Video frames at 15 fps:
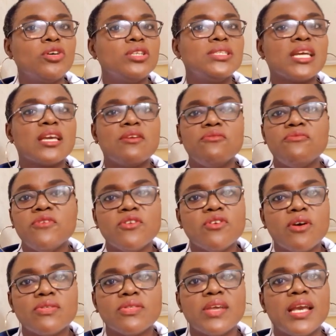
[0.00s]
don't take
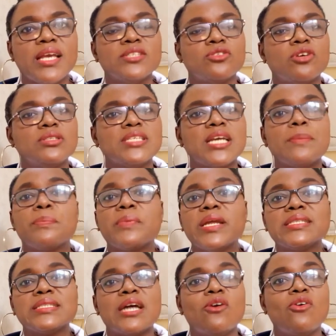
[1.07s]
inferior things, don't take
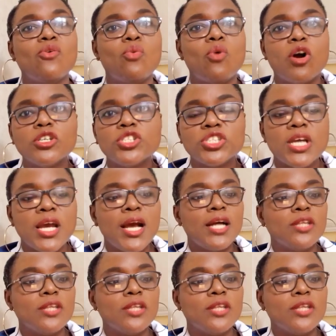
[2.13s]
prints that will wash,